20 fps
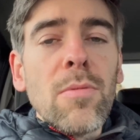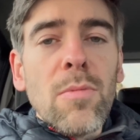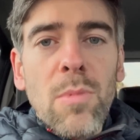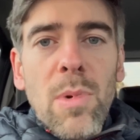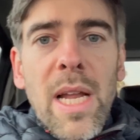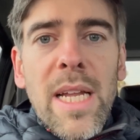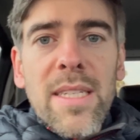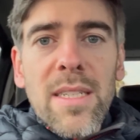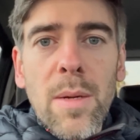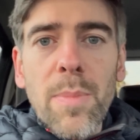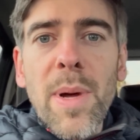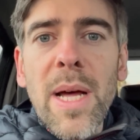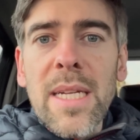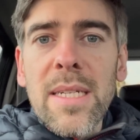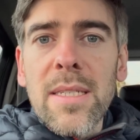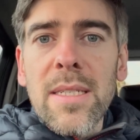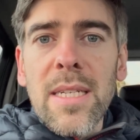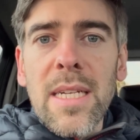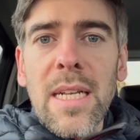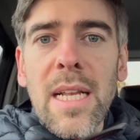less
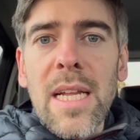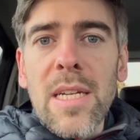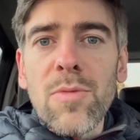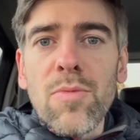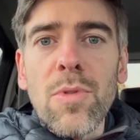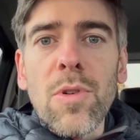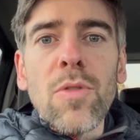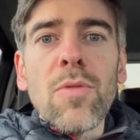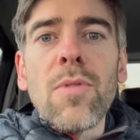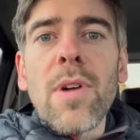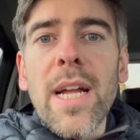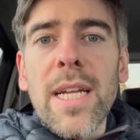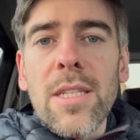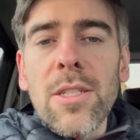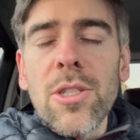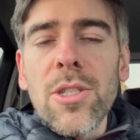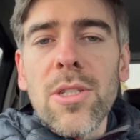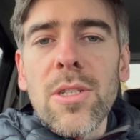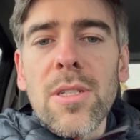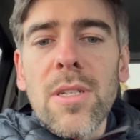capacity, less real
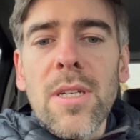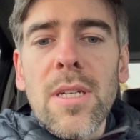range,